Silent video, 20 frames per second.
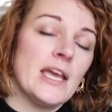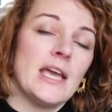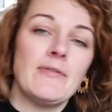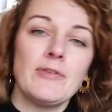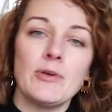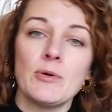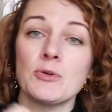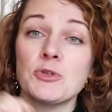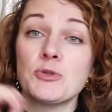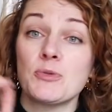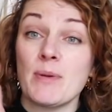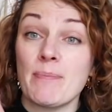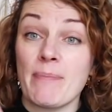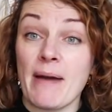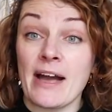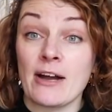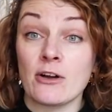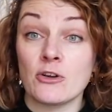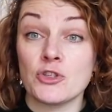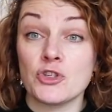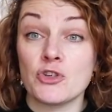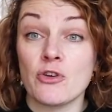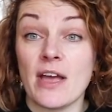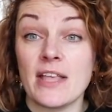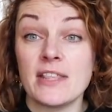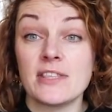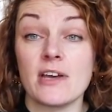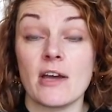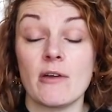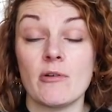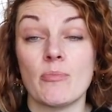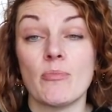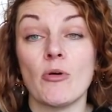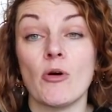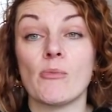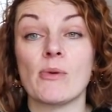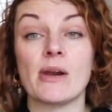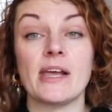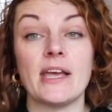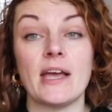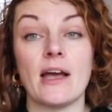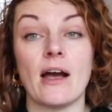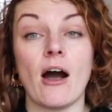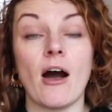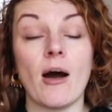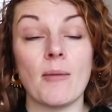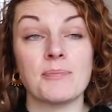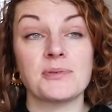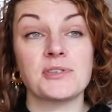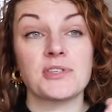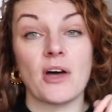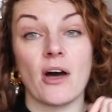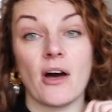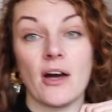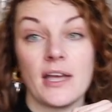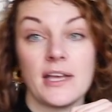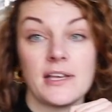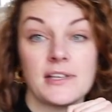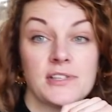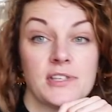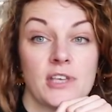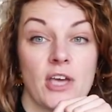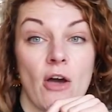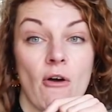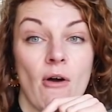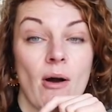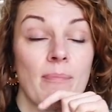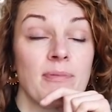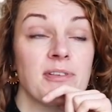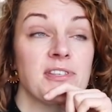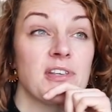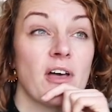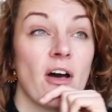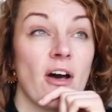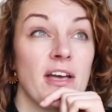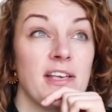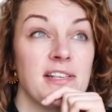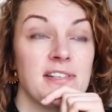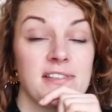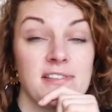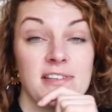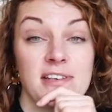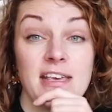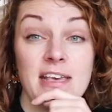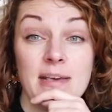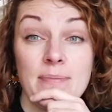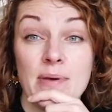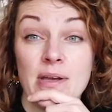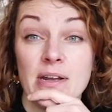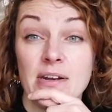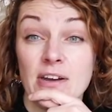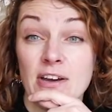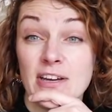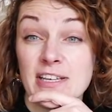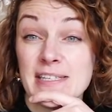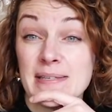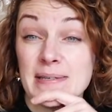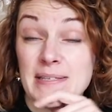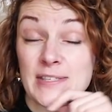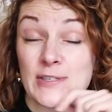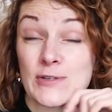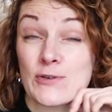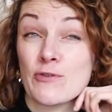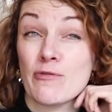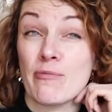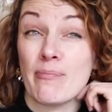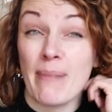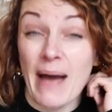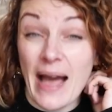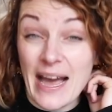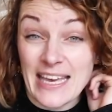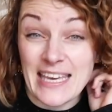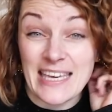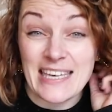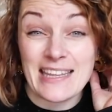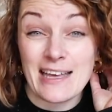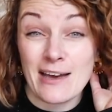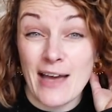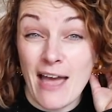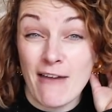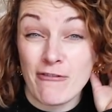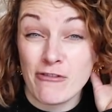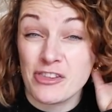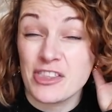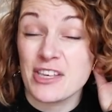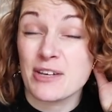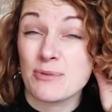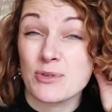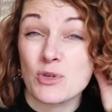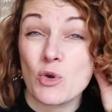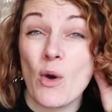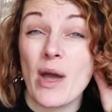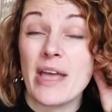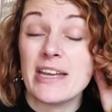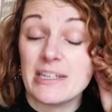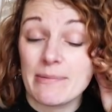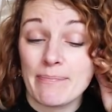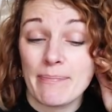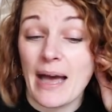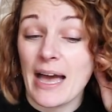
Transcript: If you want to be bang on trend, I would probably go up a size to keep it nice and sort of baggy, that everything was quite